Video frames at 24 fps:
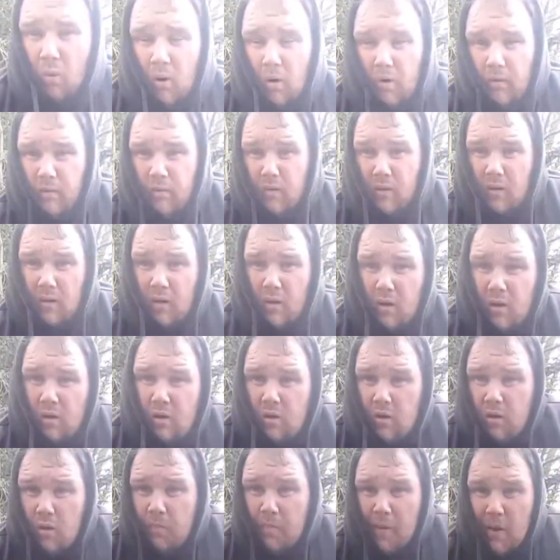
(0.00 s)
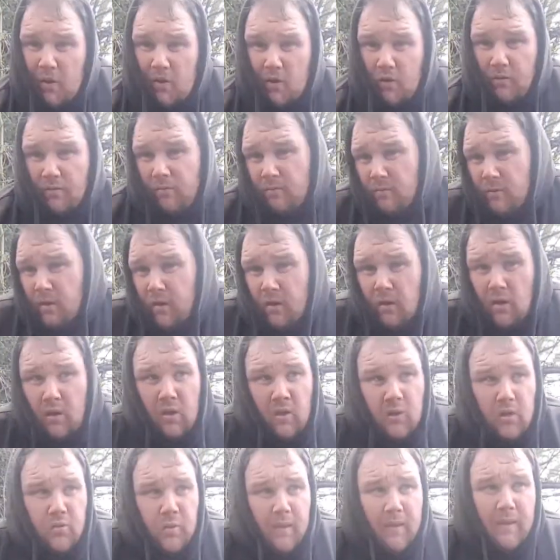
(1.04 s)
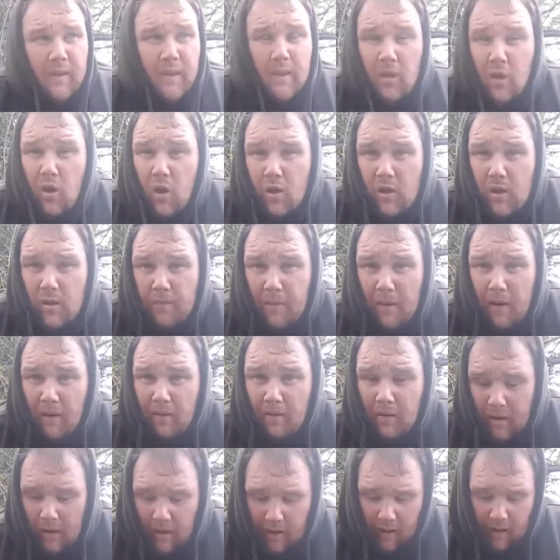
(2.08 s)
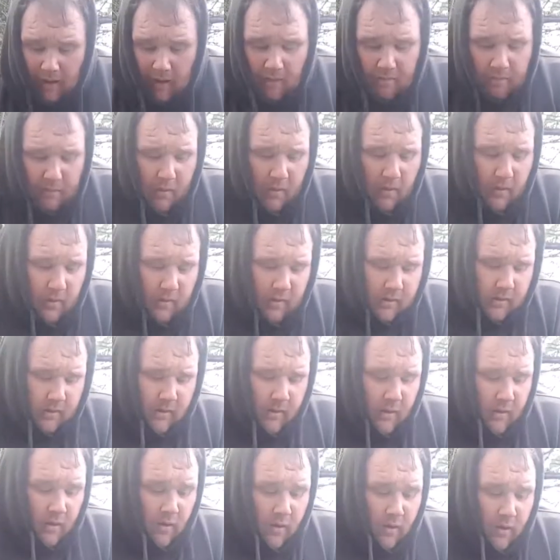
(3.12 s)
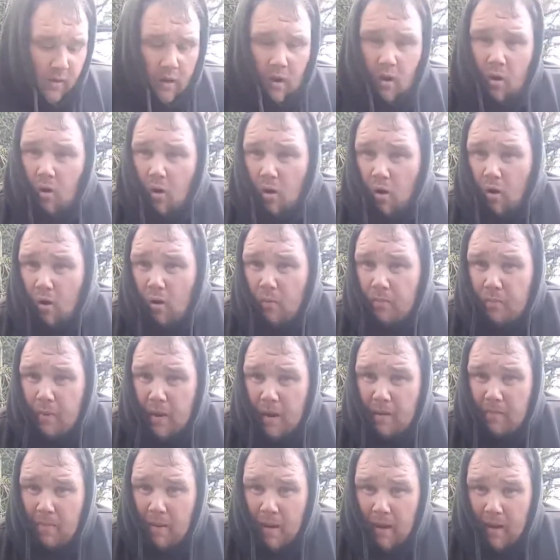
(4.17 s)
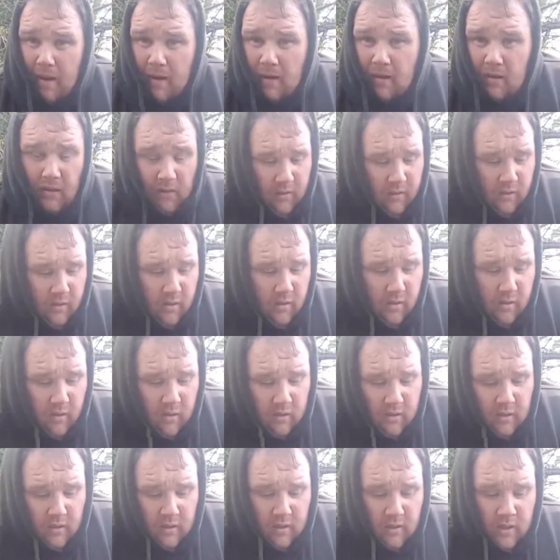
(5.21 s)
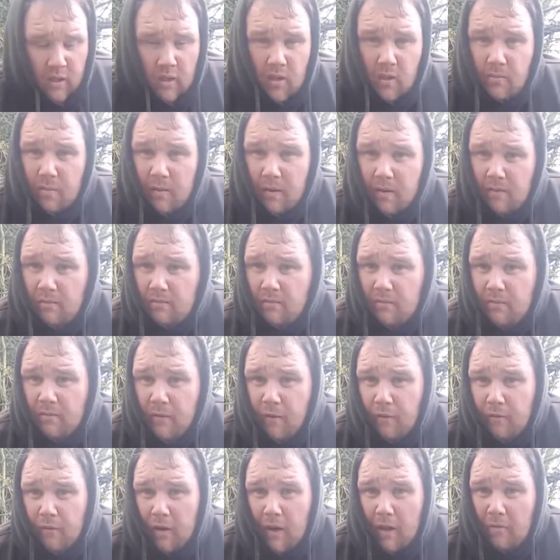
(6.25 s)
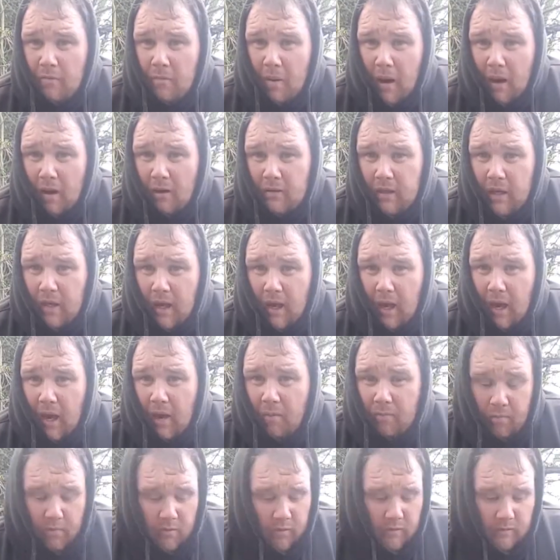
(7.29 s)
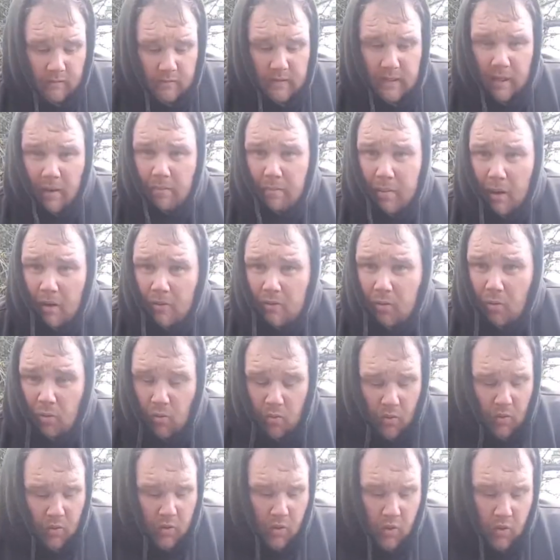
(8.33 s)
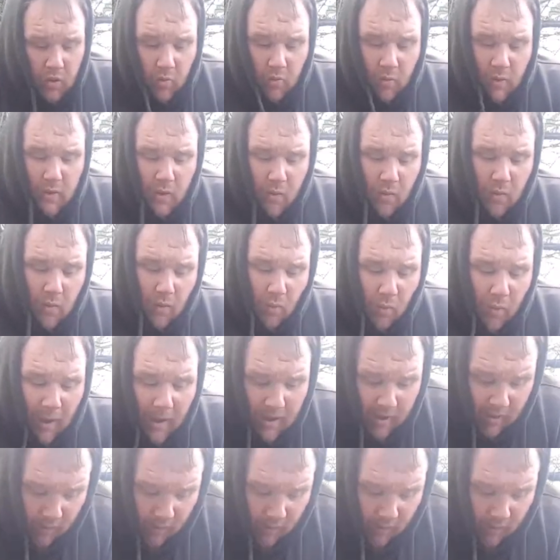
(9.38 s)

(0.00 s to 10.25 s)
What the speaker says: want your special 20-30 pound carp or PB to be 15 pound of carp and 10 pound of water. So when you want to weigh